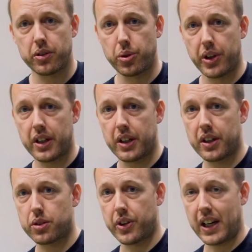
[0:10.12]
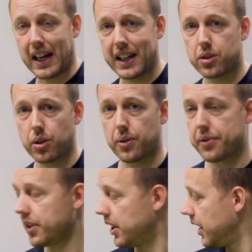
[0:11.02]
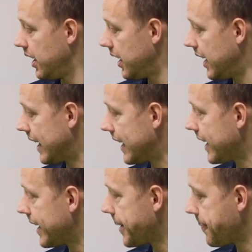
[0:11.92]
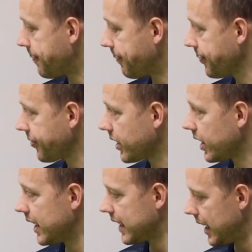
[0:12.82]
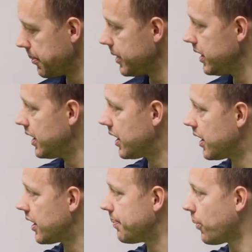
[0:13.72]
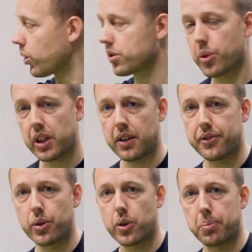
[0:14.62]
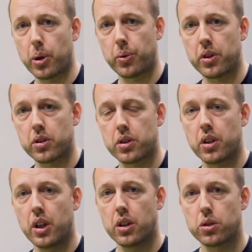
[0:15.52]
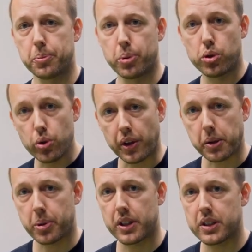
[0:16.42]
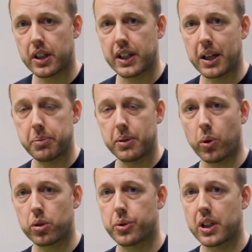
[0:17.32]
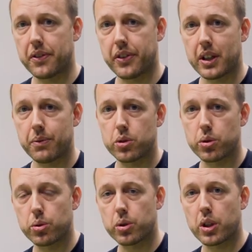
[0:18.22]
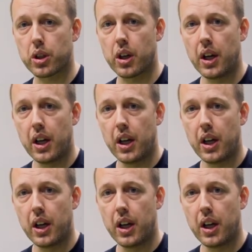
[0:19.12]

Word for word: the to the to the high serve, and um, it can be uh, more tricky for your opponent to put you under pressure. It can be more tricky for them to uh,